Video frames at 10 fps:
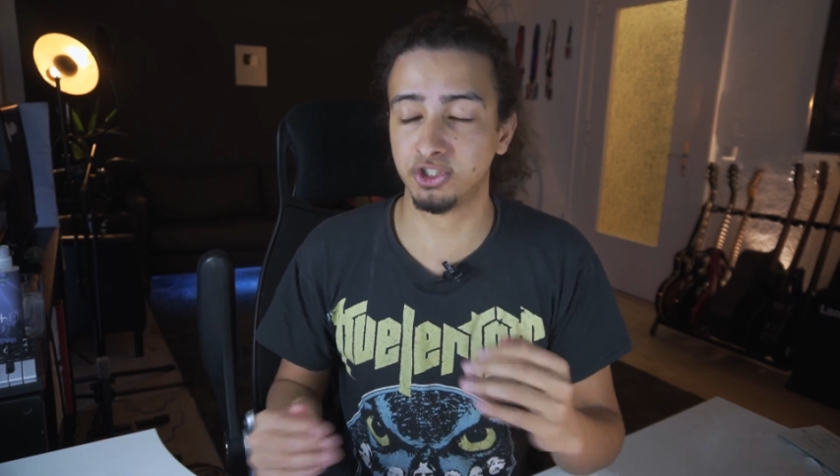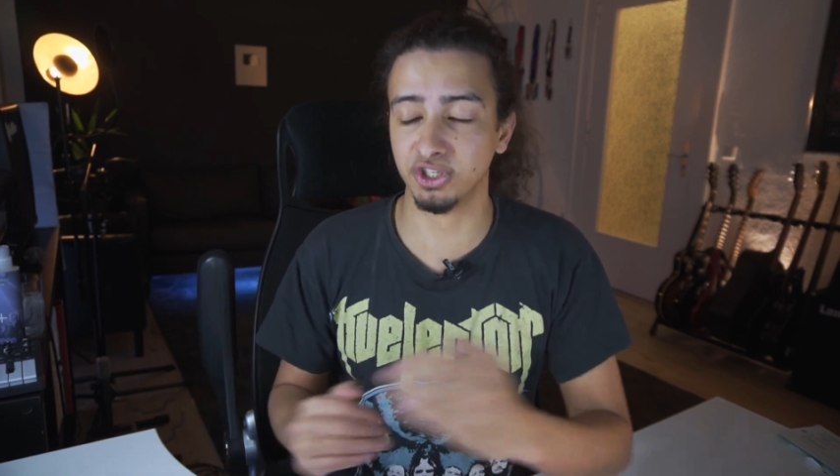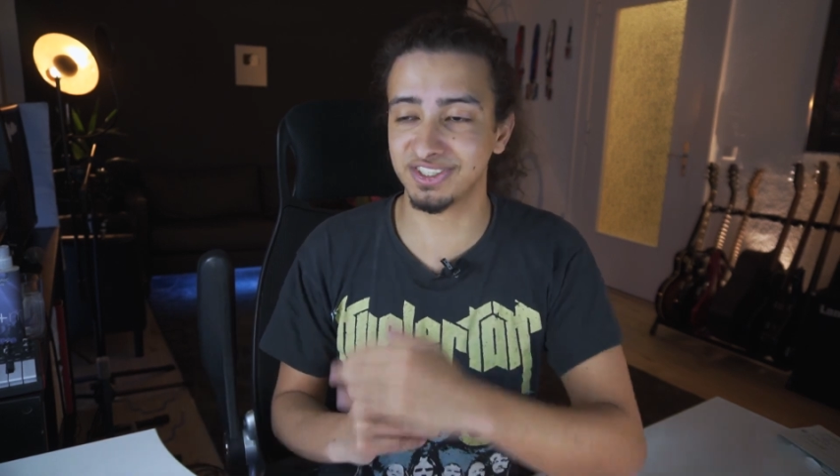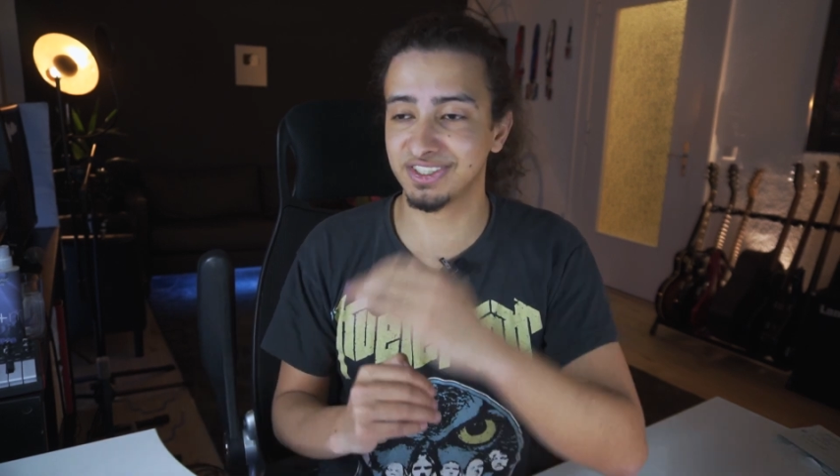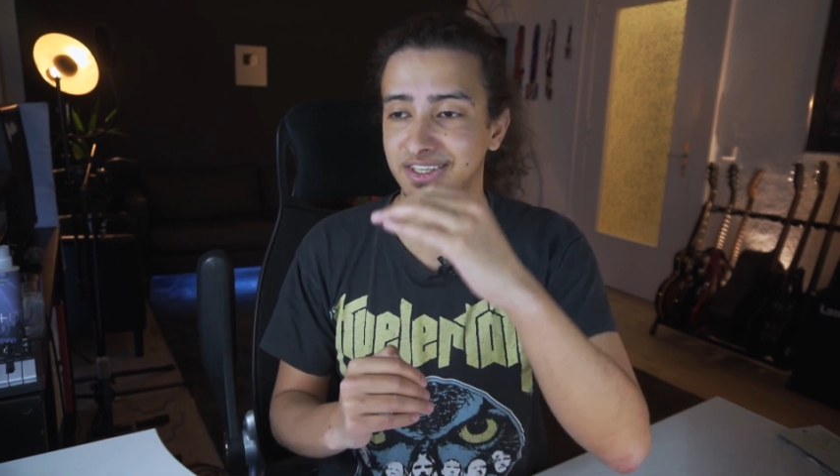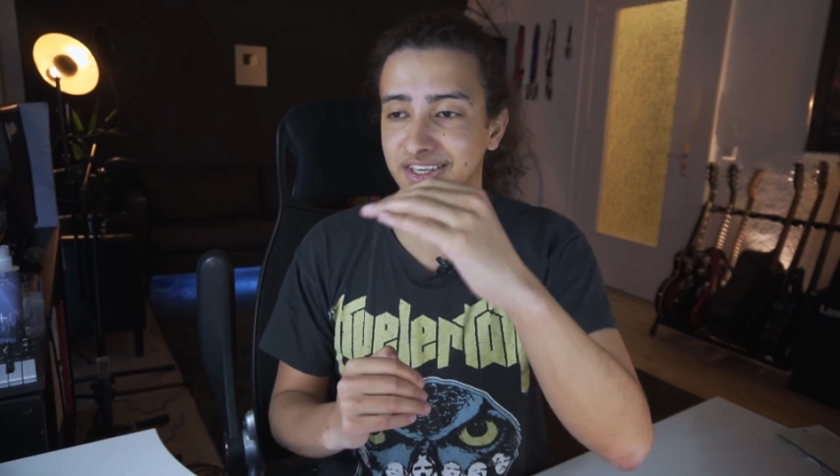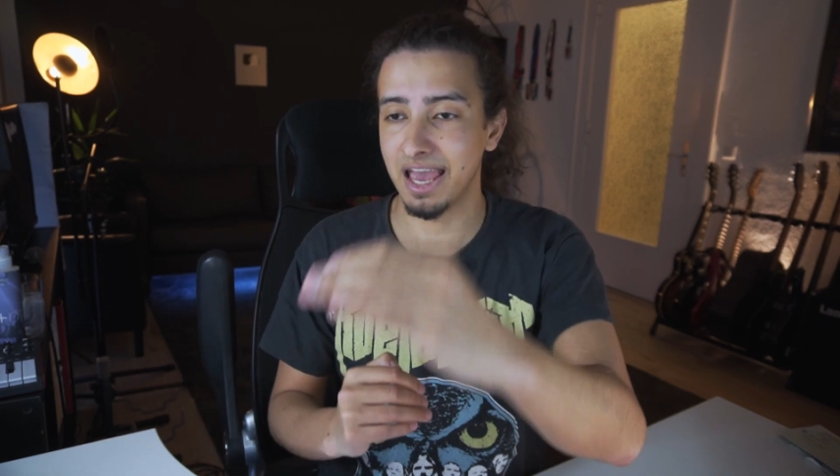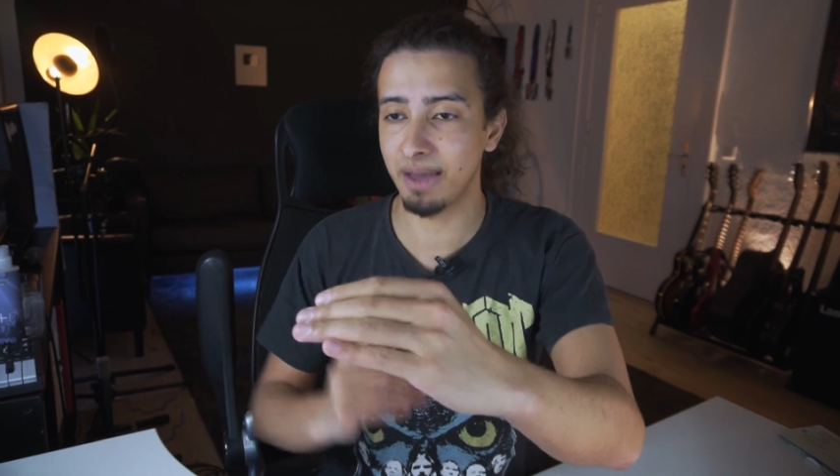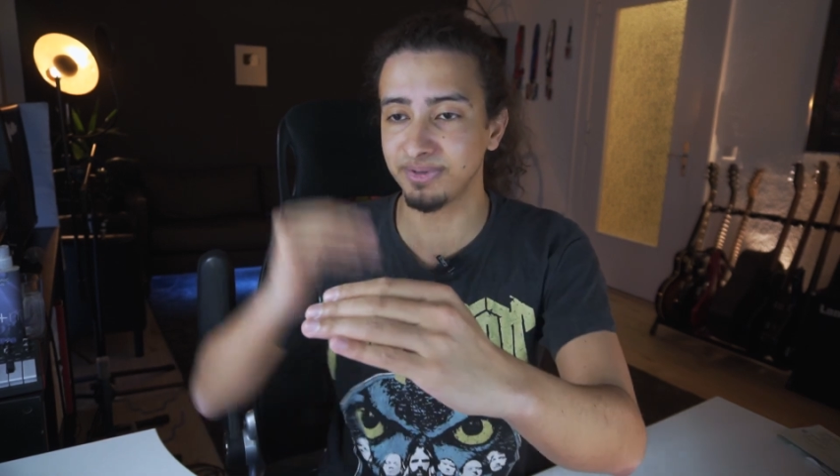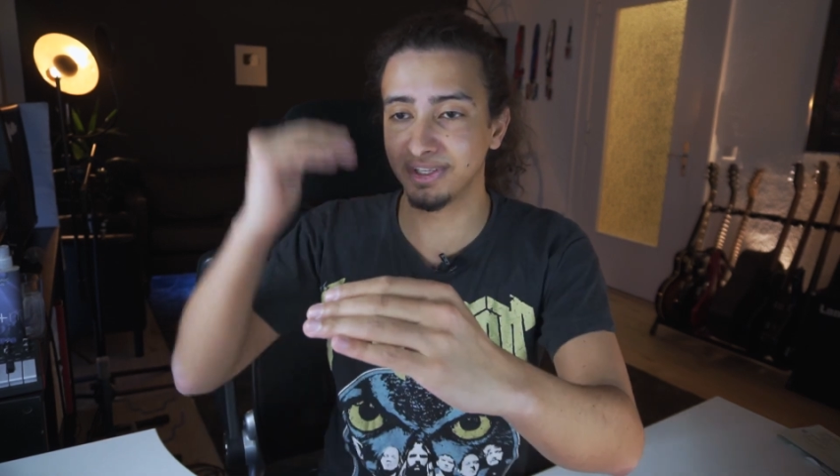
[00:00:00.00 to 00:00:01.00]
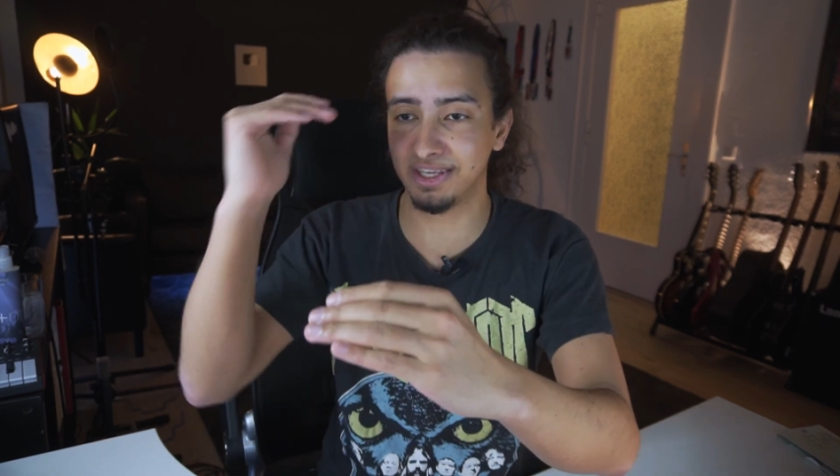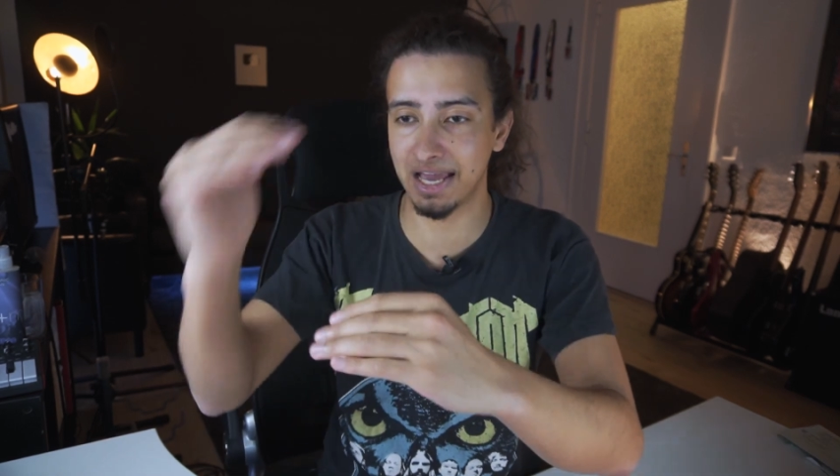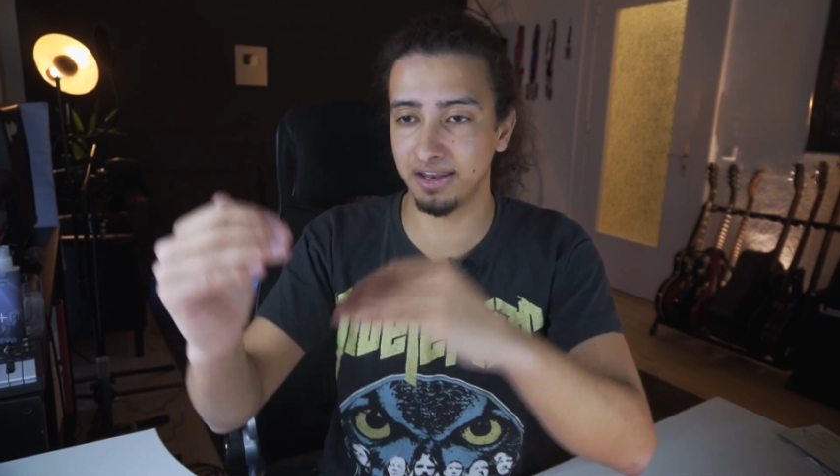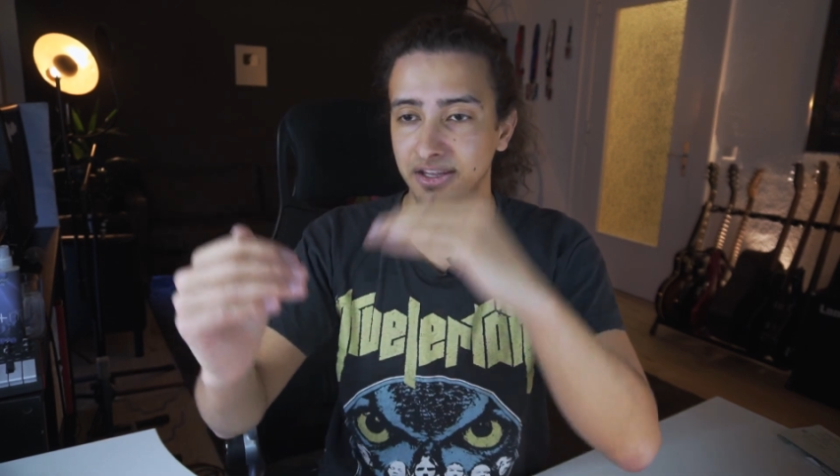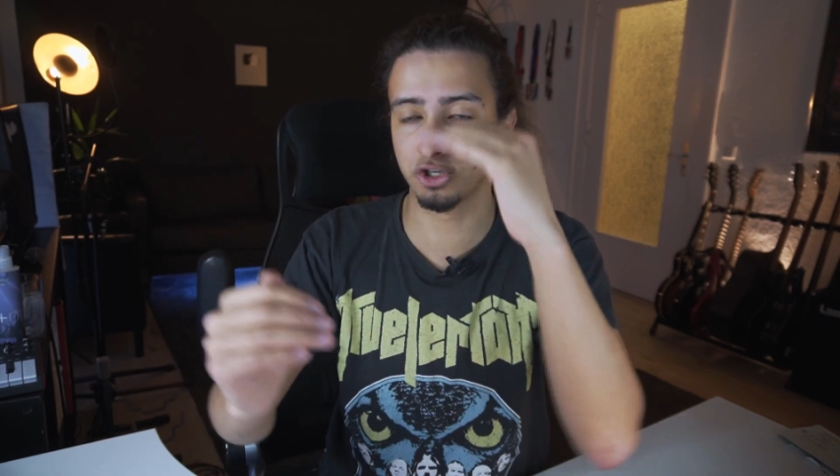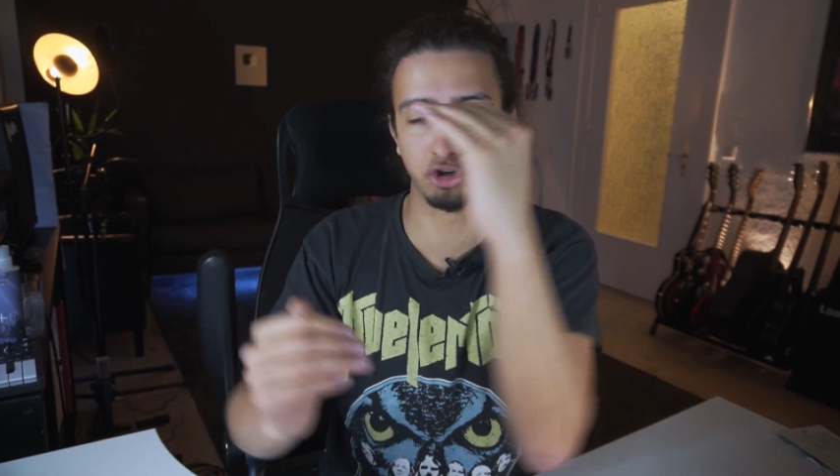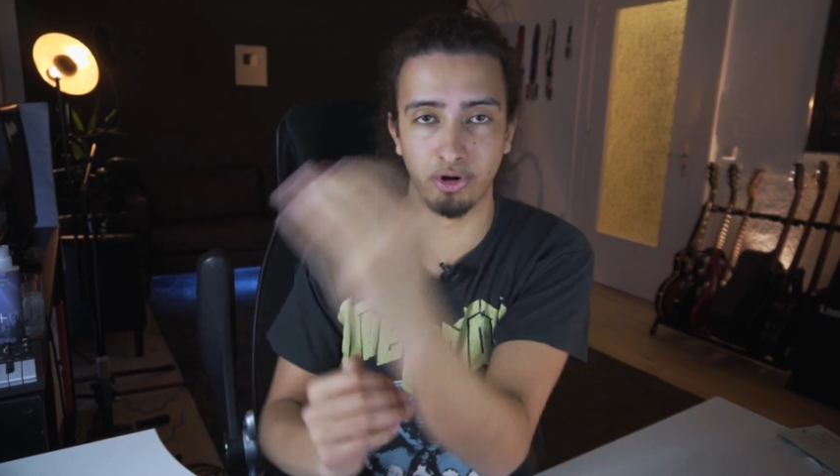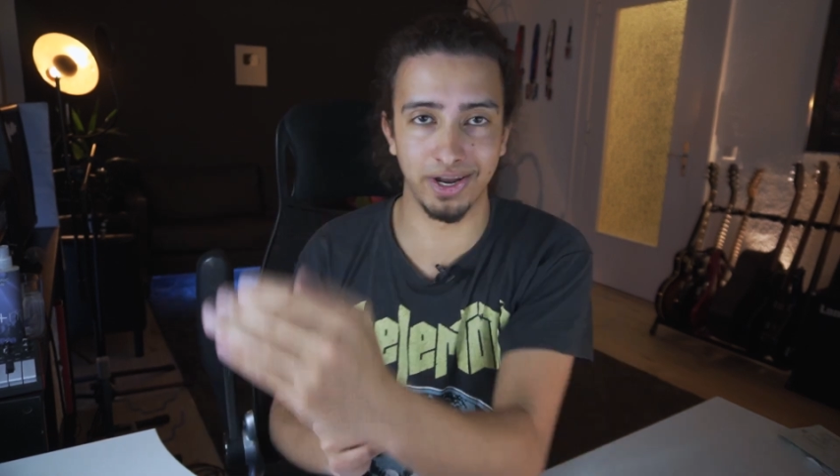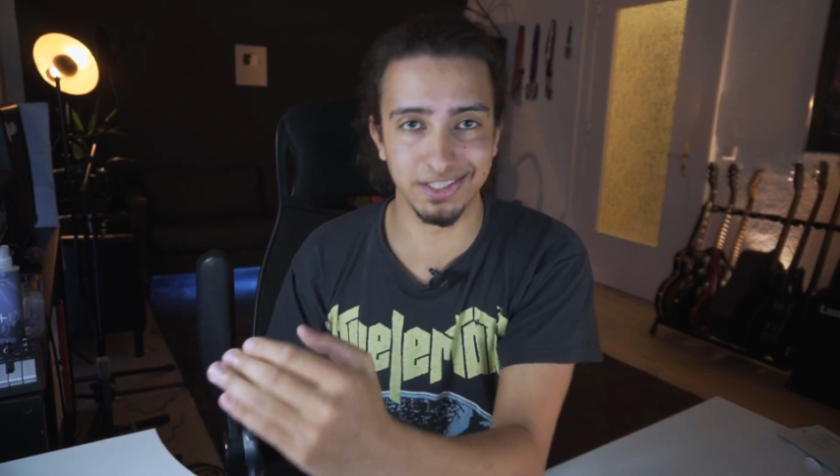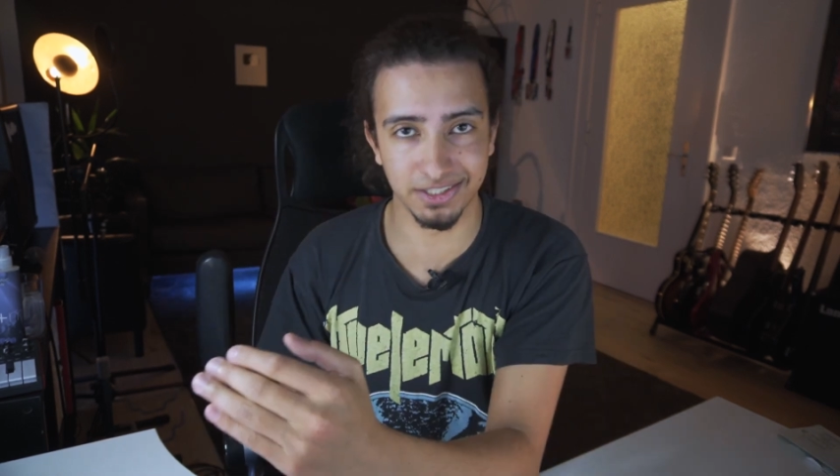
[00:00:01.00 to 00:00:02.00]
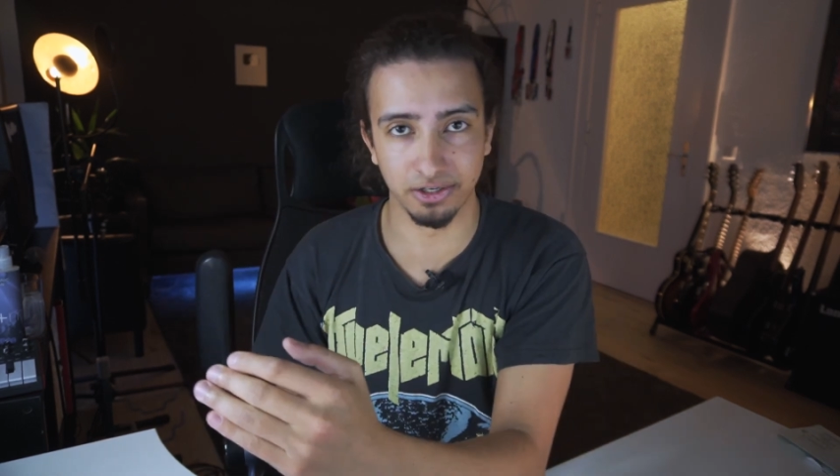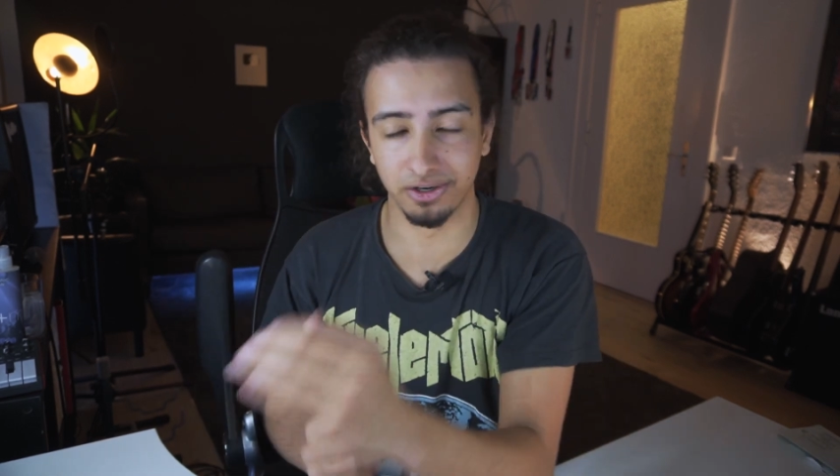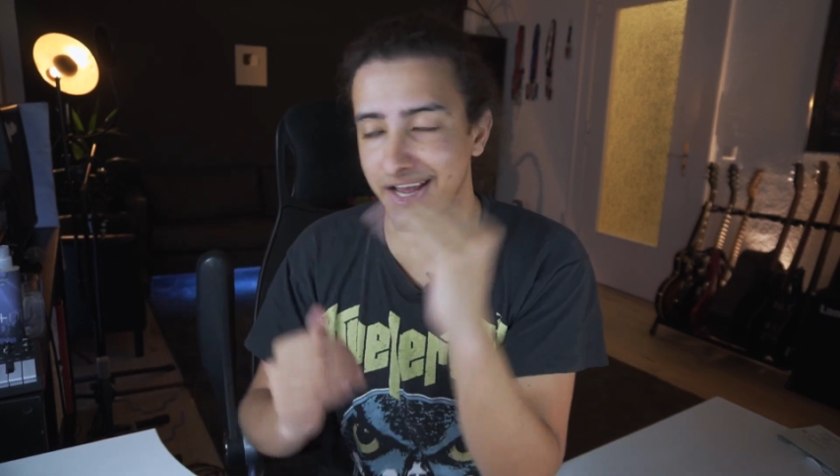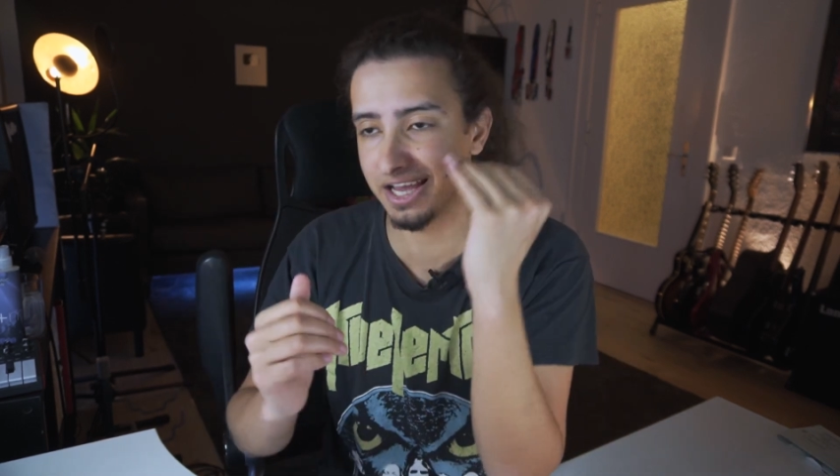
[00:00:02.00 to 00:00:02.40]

It just kept getting crazier